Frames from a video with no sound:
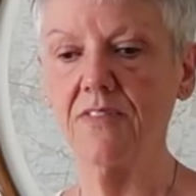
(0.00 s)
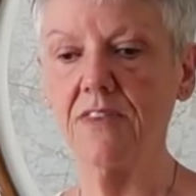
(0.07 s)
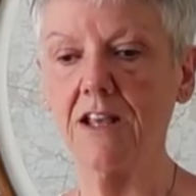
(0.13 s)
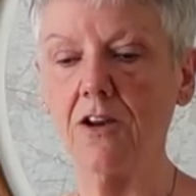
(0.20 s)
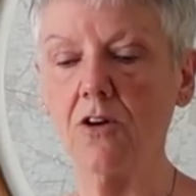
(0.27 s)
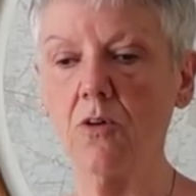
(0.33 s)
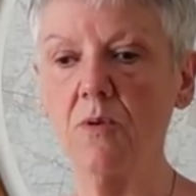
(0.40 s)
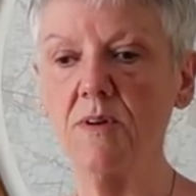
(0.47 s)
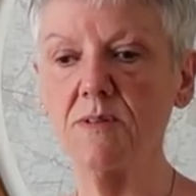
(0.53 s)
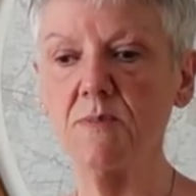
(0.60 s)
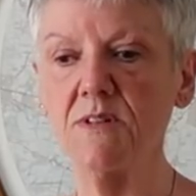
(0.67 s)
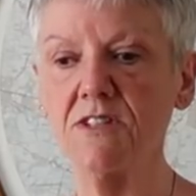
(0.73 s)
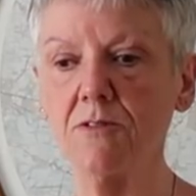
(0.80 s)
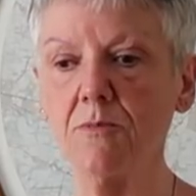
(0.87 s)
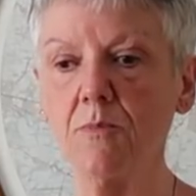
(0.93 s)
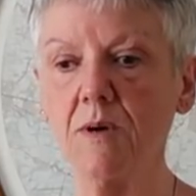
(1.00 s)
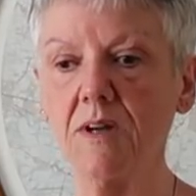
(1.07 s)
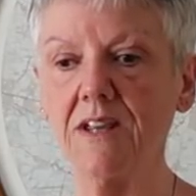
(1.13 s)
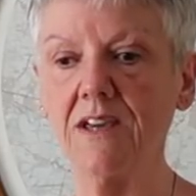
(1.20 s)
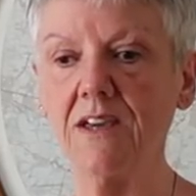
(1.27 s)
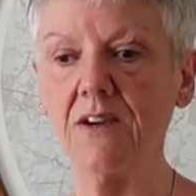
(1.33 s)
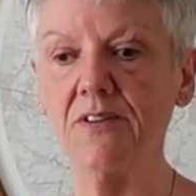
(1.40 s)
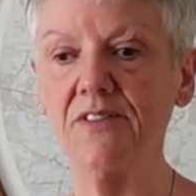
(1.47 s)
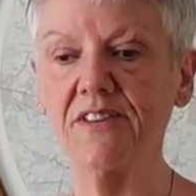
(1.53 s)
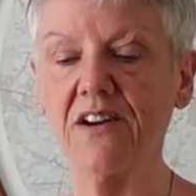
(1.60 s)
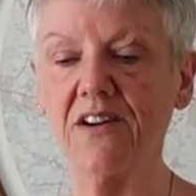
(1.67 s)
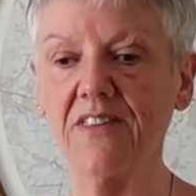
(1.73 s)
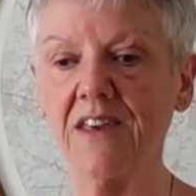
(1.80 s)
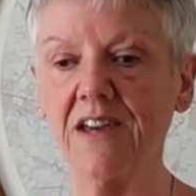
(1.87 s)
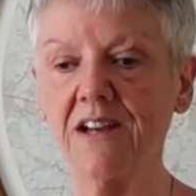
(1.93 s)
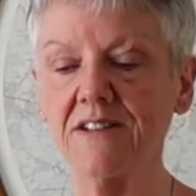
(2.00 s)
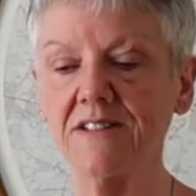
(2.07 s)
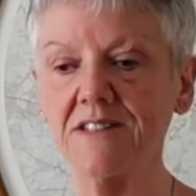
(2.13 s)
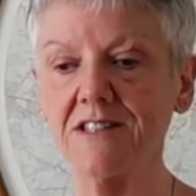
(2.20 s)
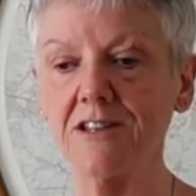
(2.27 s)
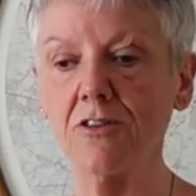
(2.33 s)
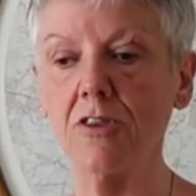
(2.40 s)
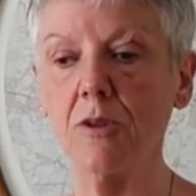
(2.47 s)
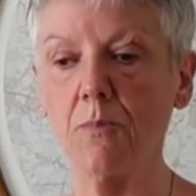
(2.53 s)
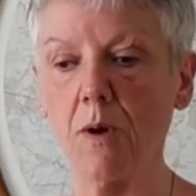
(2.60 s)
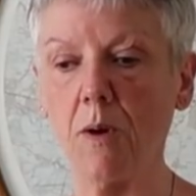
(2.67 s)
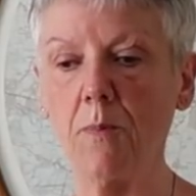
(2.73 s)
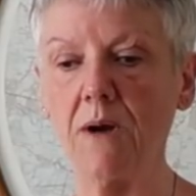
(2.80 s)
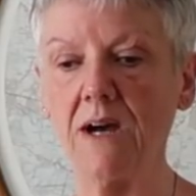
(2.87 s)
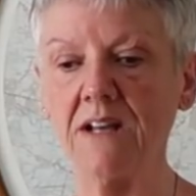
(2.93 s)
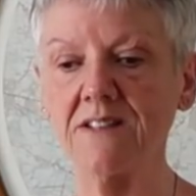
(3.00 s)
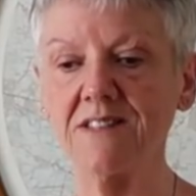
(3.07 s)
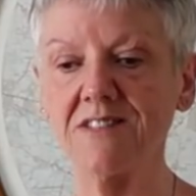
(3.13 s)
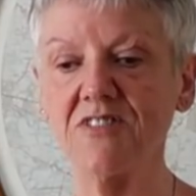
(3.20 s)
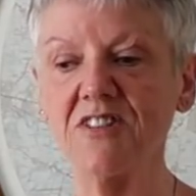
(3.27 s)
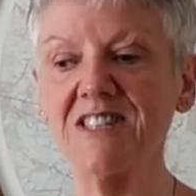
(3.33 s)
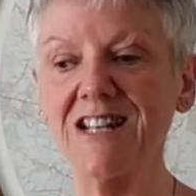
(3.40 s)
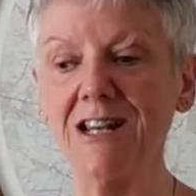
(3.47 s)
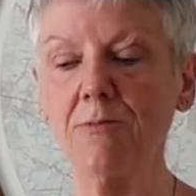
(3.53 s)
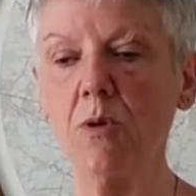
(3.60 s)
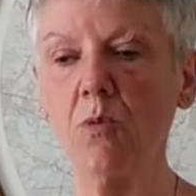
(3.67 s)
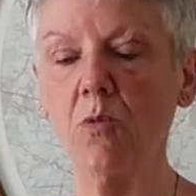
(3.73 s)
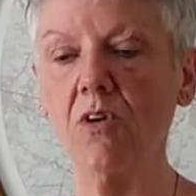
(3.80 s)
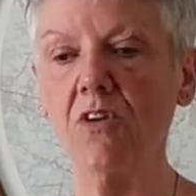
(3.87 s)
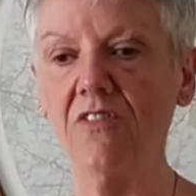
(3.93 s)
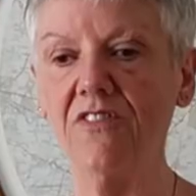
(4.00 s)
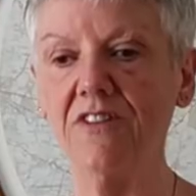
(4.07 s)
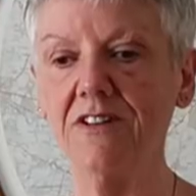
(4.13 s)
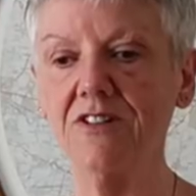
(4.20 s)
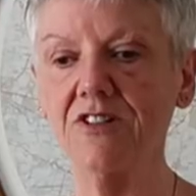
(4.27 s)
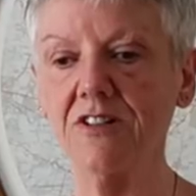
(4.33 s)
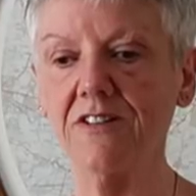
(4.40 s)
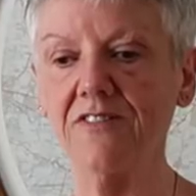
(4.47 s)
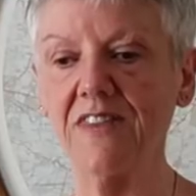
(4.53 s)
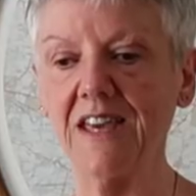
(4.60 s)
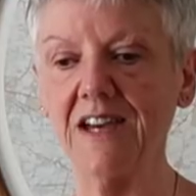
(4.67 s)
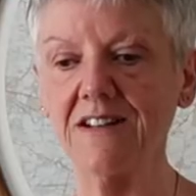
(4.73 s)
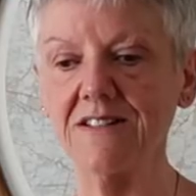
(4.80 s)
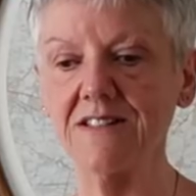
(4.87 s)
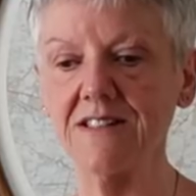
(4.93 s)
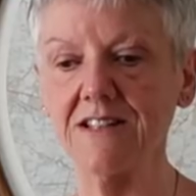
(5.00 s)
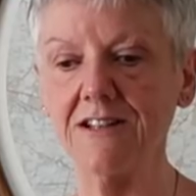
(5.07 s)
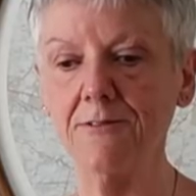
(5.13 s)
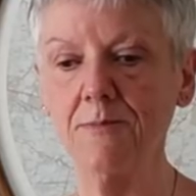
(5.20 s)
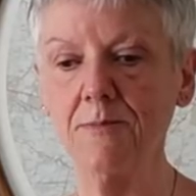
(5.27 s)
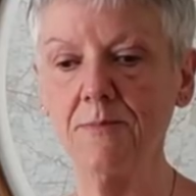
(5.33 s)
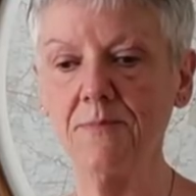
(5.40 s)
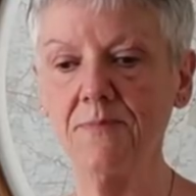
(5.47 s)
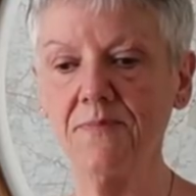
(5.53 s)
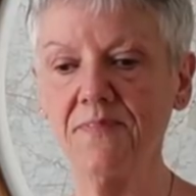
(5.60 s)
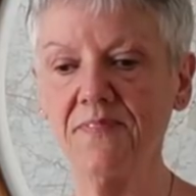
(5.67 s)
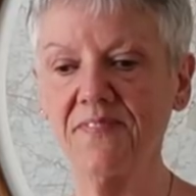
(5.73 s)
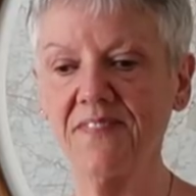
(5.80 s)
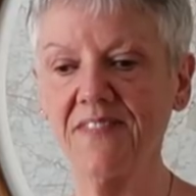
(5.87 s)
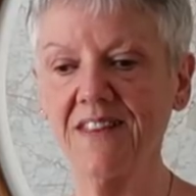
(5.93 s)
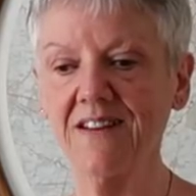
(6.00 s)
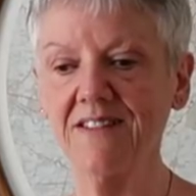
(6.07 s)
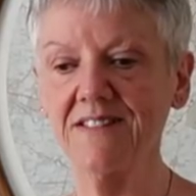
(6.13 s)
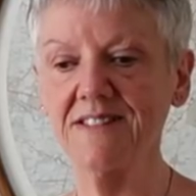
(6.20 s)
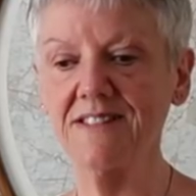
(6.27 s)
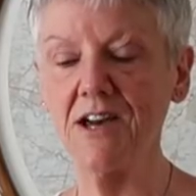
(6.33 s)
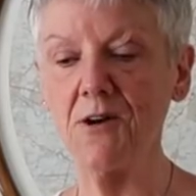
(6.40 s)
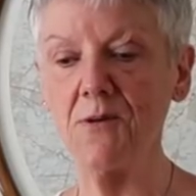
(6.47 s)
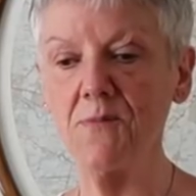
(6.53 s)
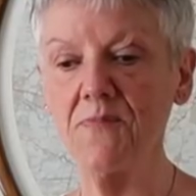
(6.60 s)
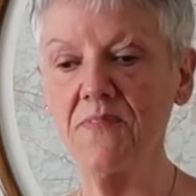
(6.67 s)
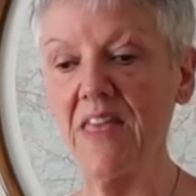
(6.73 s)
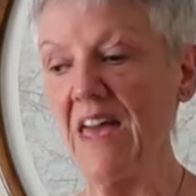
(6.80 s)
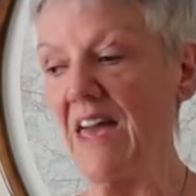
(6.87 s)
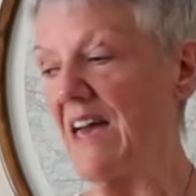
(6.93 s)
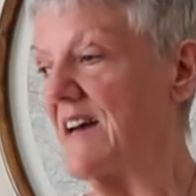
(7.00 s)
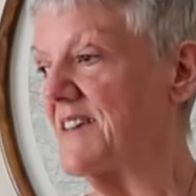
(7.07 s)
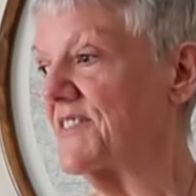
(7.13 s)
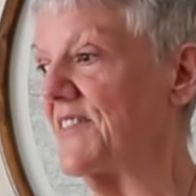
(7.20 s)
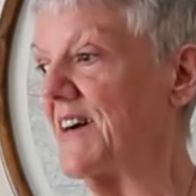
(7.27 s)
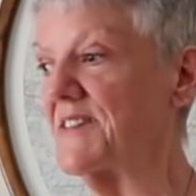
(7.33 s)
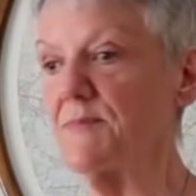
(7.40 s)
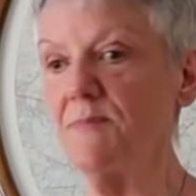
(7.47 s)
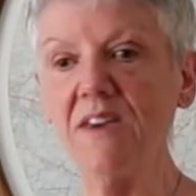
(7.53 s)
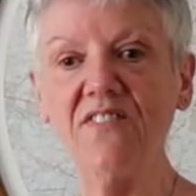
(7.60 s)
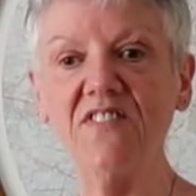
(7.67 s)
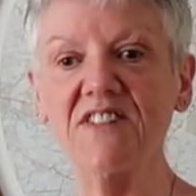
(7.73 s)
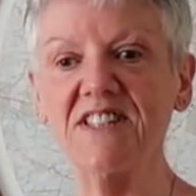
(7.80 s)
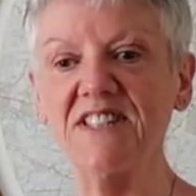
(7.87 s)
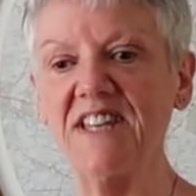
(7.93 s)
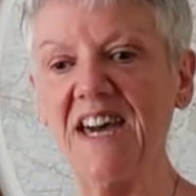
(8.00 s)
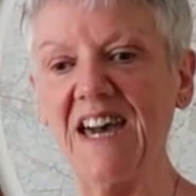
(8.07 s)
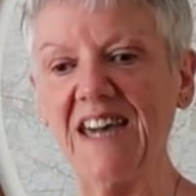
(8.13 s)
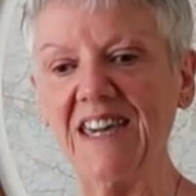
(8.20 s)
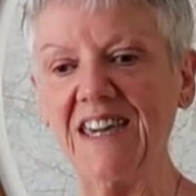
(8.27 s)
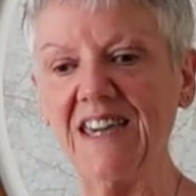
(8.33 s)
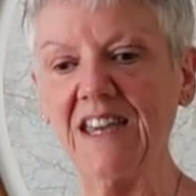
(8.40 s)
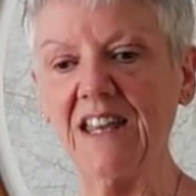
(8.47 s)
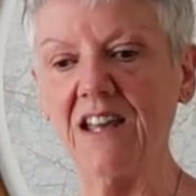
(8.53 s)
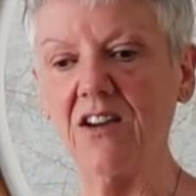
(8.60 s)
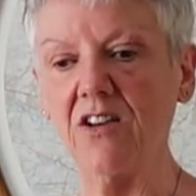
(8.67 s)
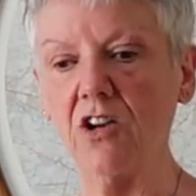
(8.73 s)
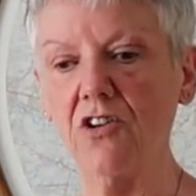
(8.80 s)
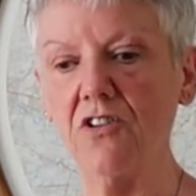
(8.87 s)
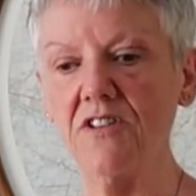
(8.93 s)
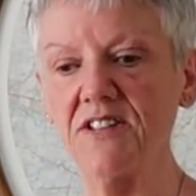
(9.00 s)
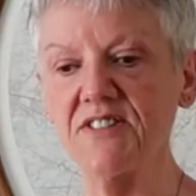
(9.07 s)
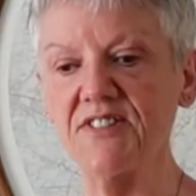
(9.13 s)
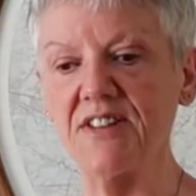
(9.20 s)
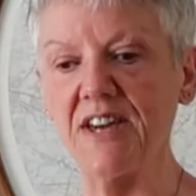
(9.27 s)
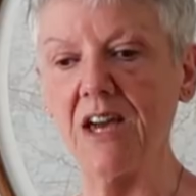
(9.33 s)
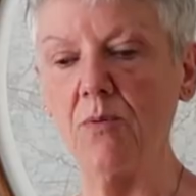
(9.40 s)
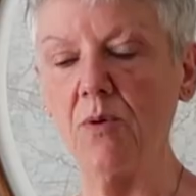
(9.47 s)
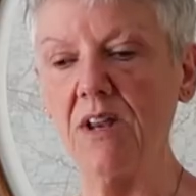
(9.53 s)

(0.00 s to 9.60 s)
There'll always be somebody who's got the answer, the proper answer, the Slimming World version of the answer. So that's me for today. You know, glorious day.